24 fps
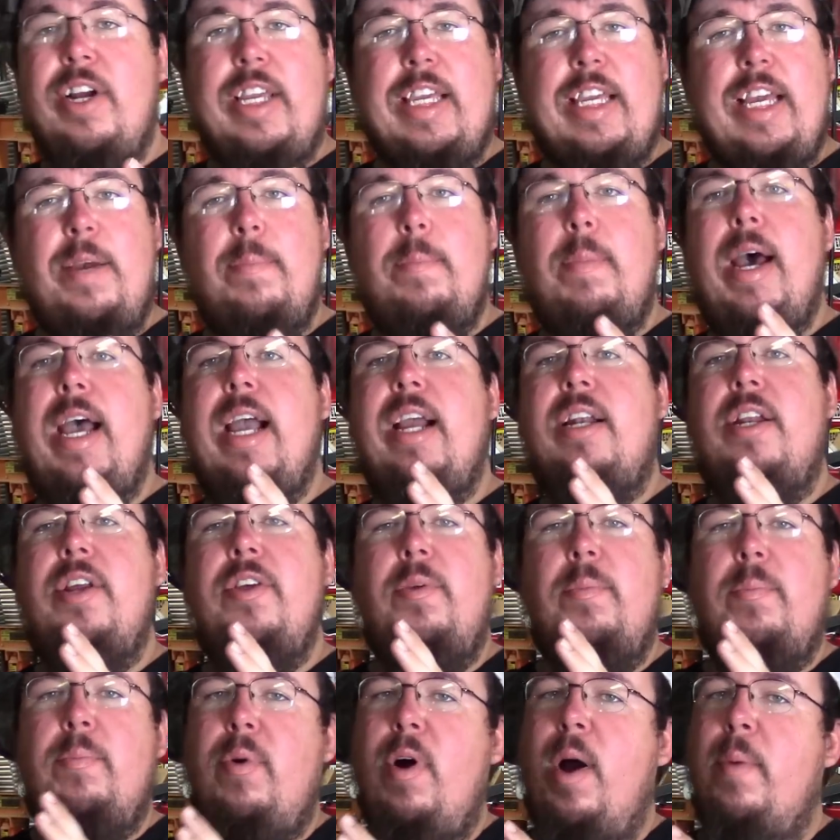get back to
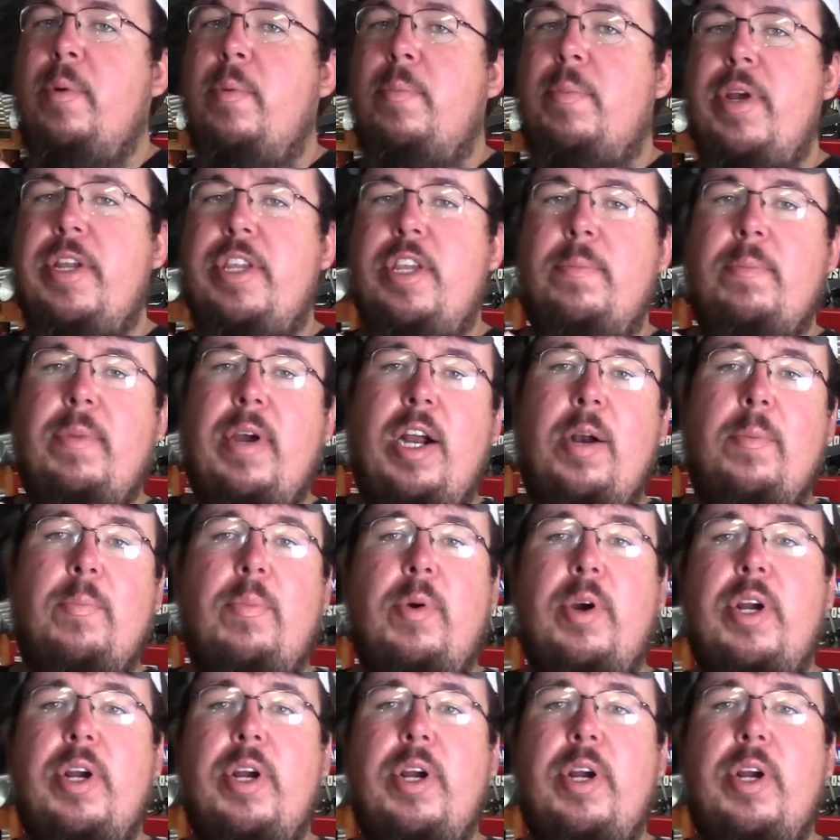the proper pinion bearing